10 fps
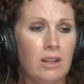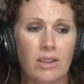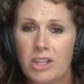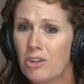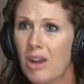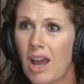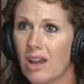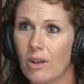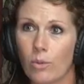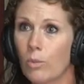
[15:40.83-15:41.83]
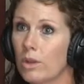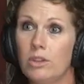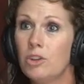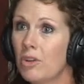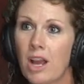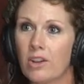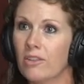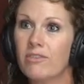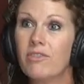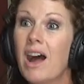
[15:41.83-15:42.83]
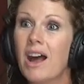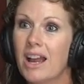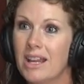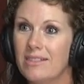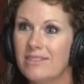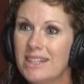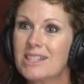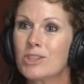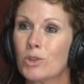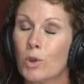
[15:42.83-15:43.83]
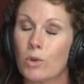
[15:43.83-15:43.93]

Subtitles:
Like you're not going to find this